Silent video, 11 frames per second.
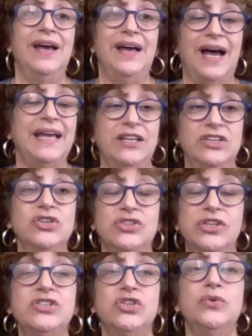I can
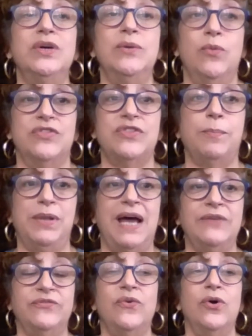usually do it with the
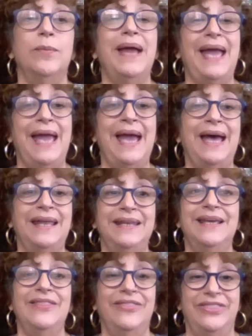platform
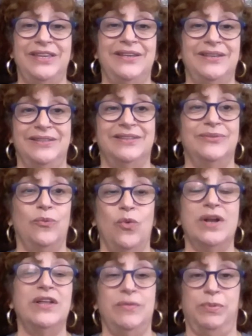and the
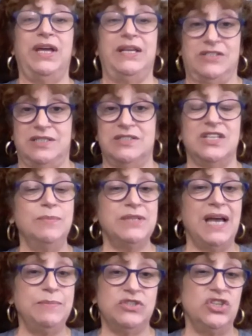one of the plates.
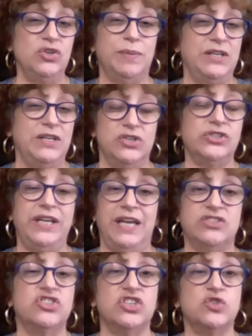Sometimes two, but usually
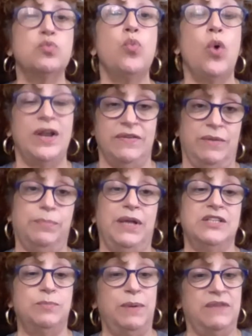it's just one of the
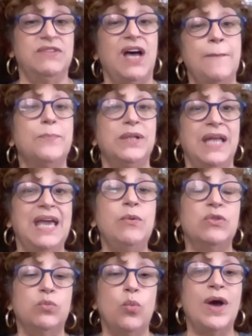plates. But if not, play
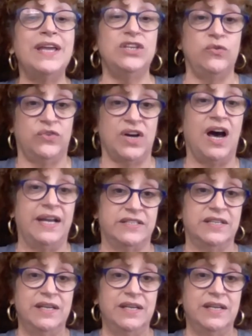with what you've got